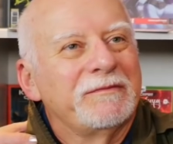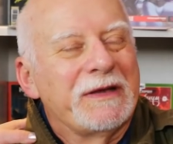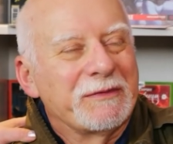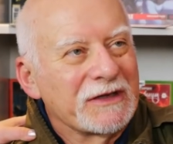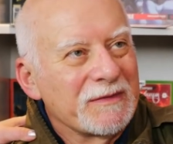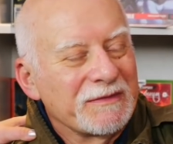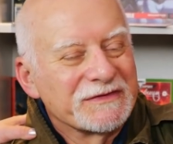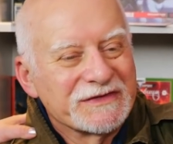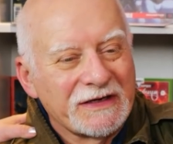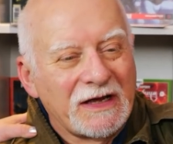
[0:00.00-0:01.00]
People come up and
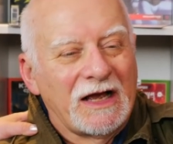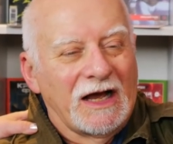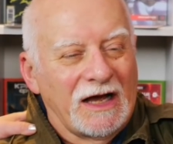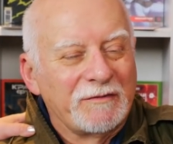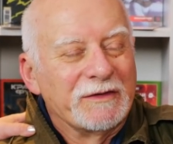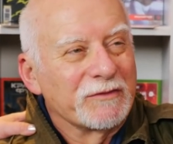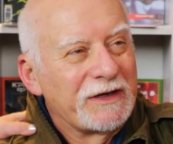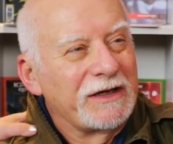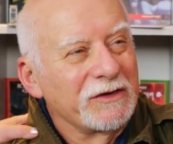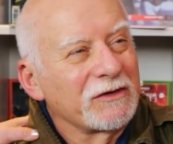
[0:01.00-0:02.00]
say, "I've been
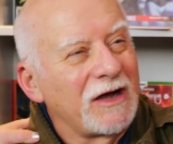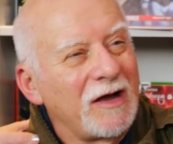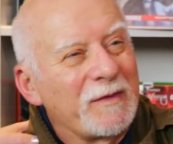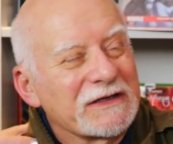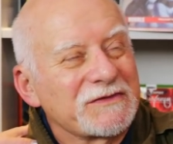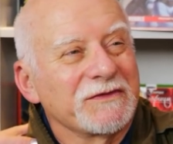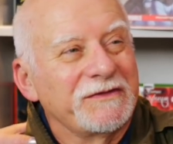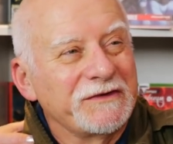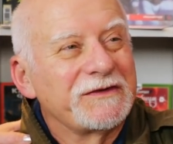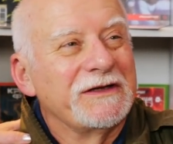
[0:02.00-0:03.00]
reading your comics for
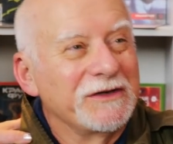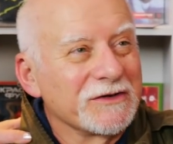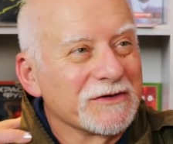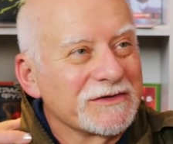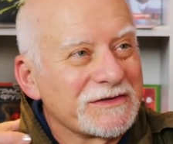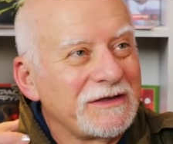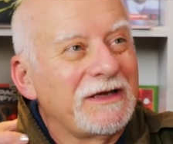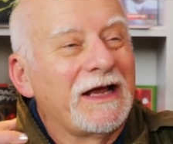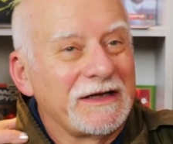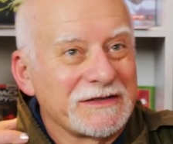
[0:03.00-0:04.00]
fifty years,"
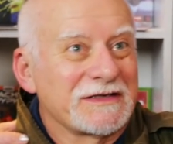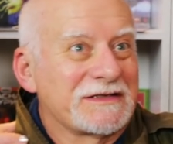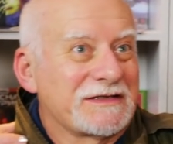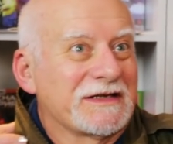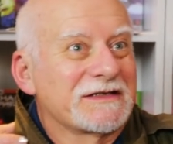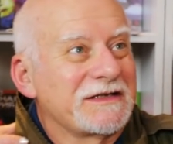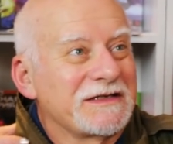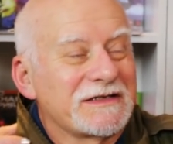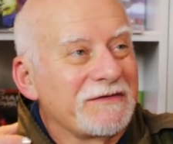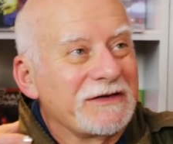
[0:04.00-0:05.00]
and it's a sixty,
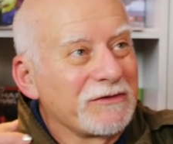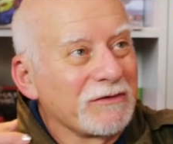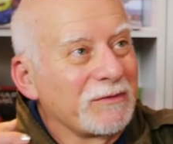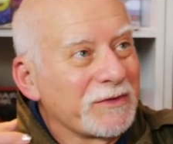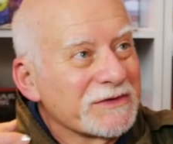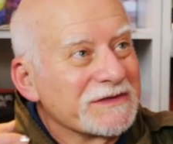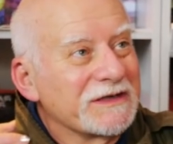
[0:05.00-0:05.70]
seventy year old person.